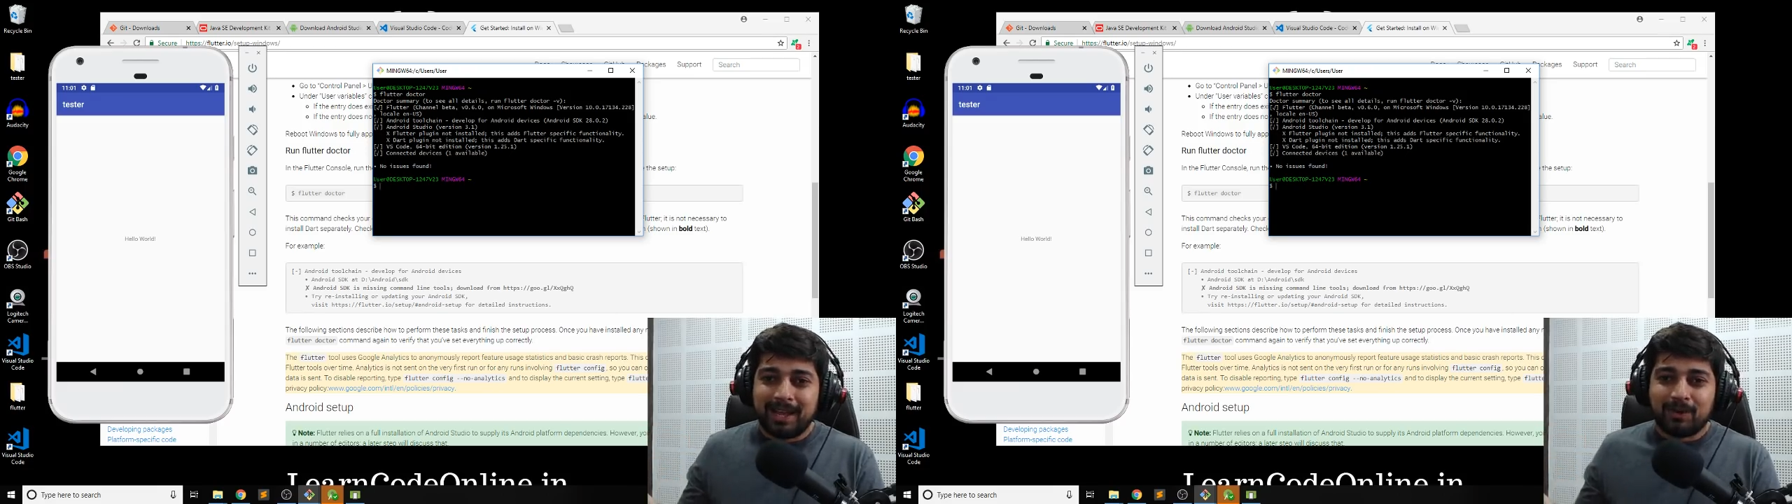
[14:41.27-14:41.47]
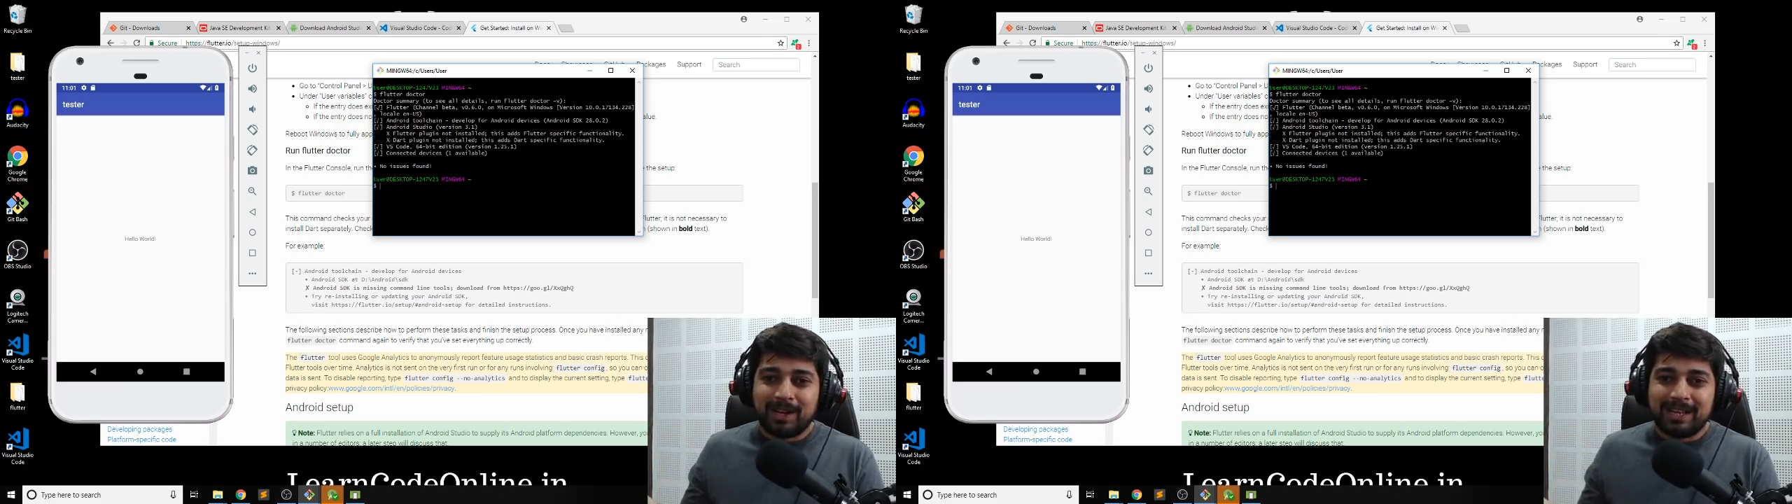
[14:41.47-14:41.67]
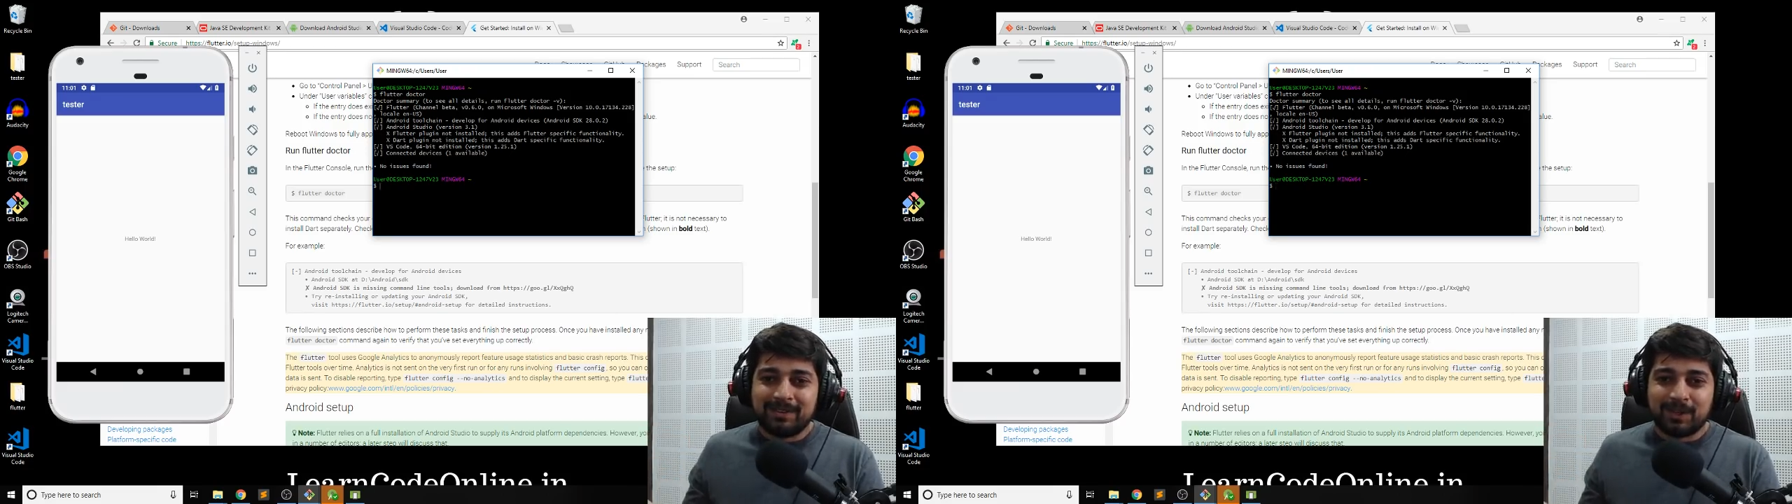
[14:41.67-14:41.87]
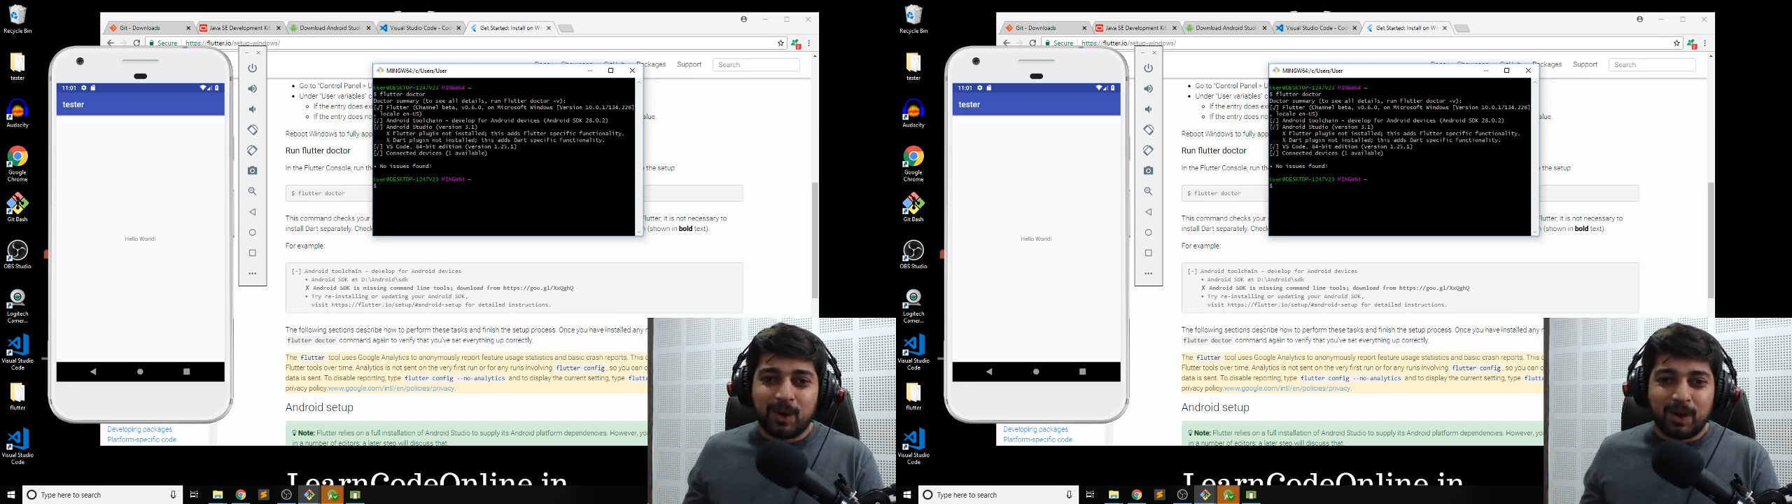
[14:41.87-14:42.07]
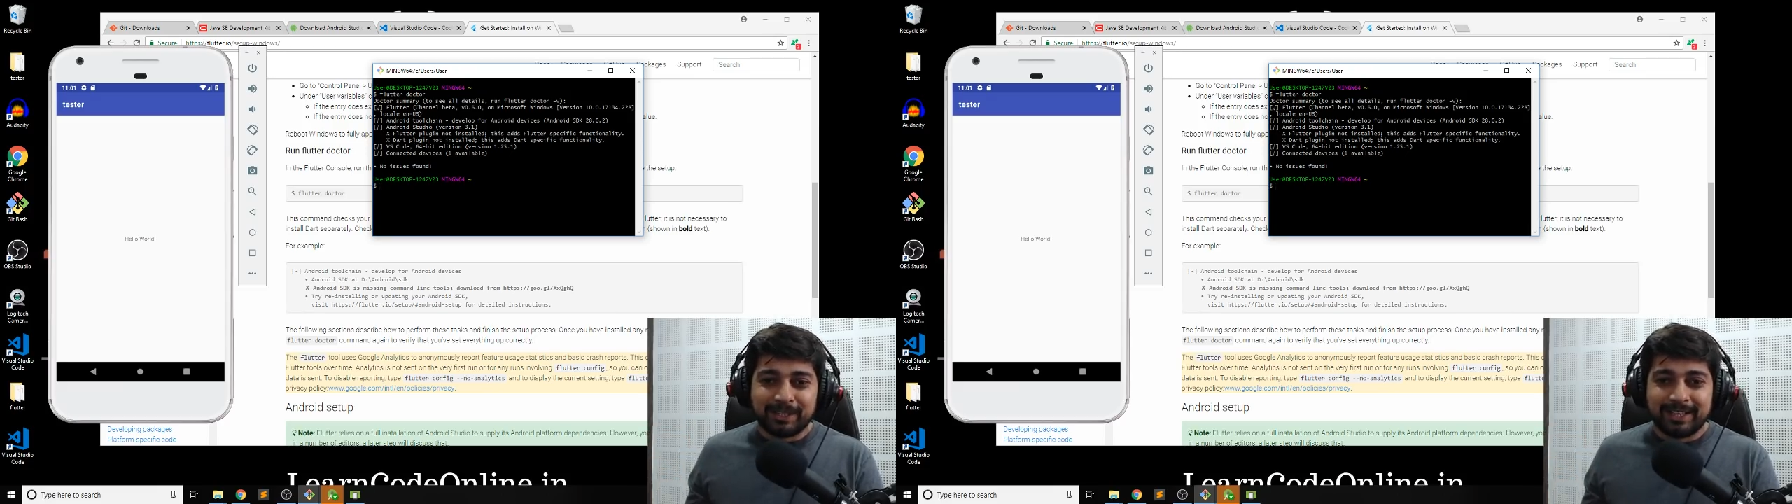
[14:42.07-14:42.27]
agreeing with
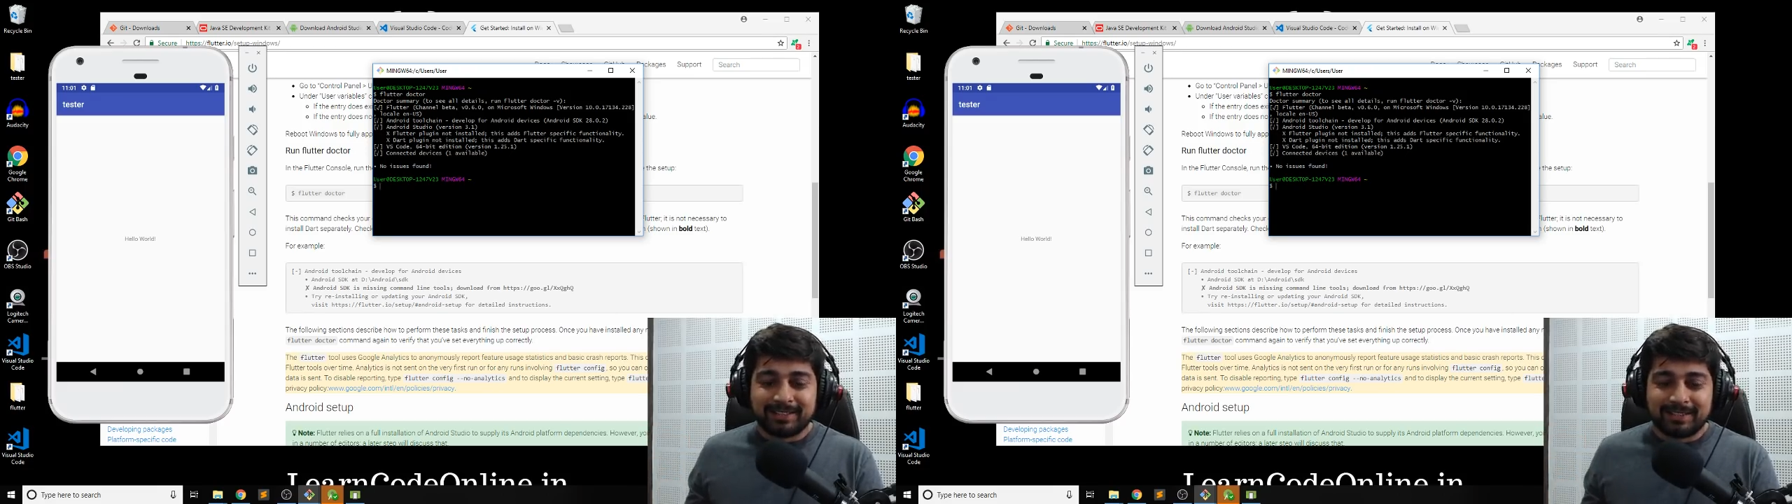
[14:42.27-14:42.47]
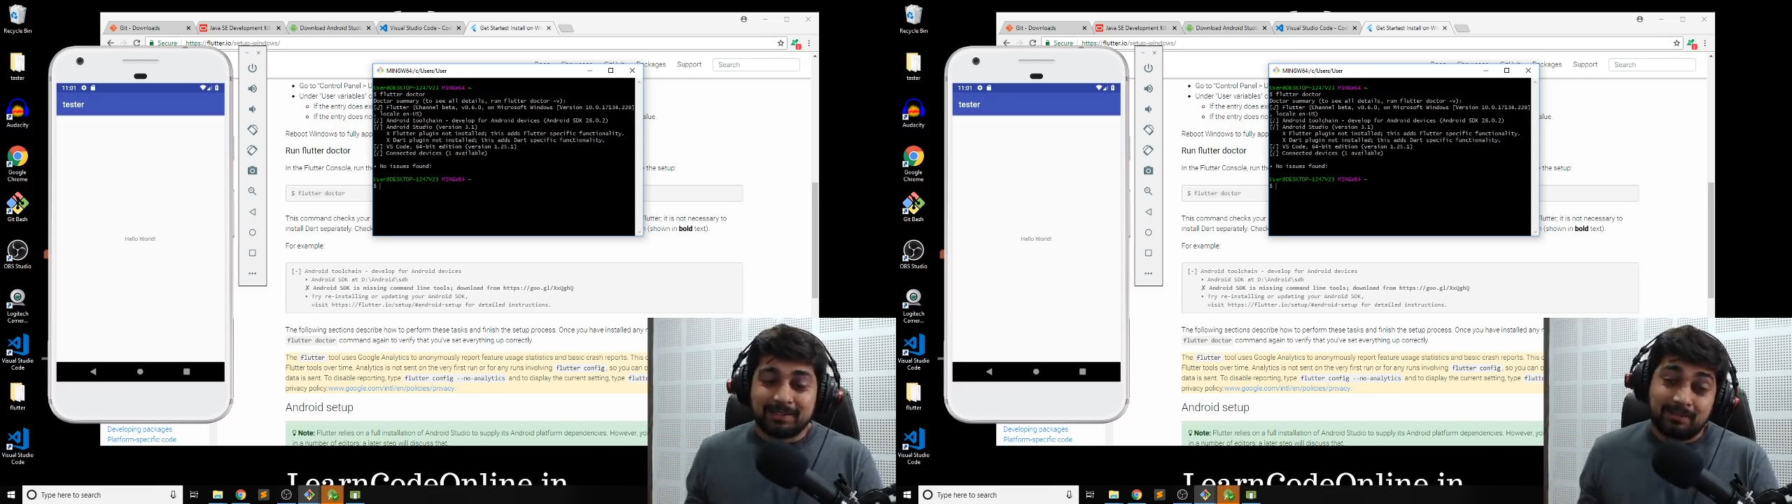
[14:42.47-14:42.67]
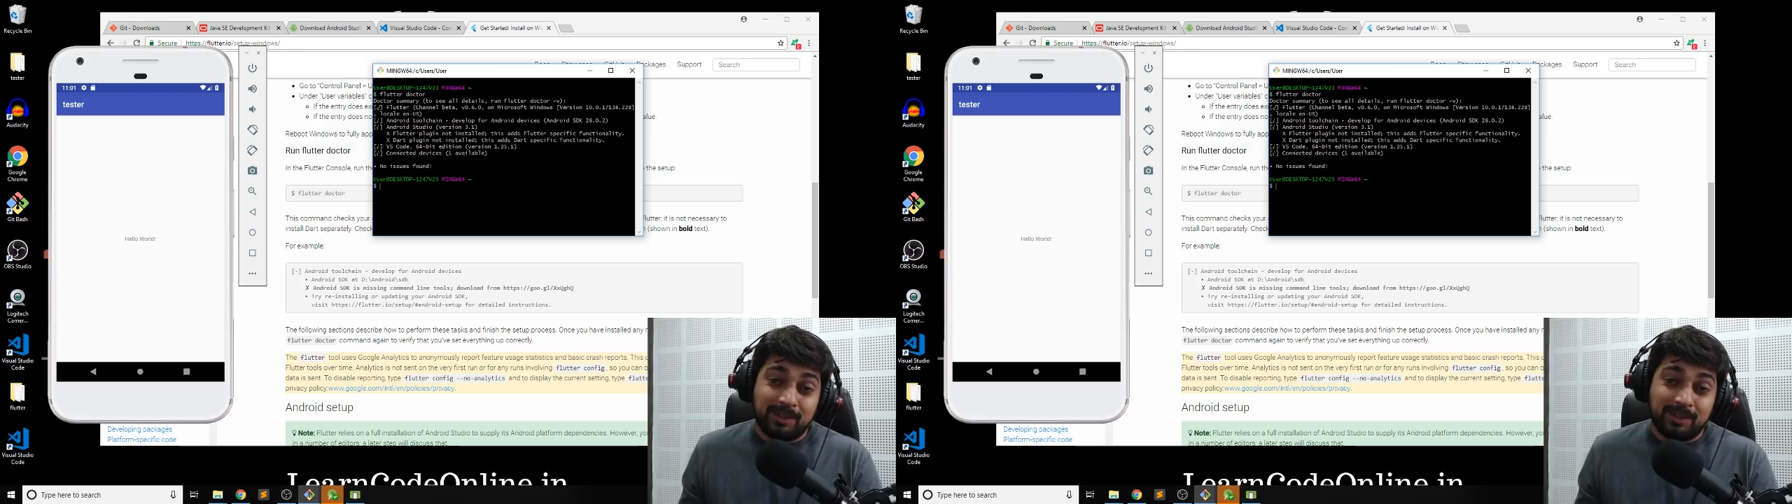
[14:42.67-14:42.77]
all the license.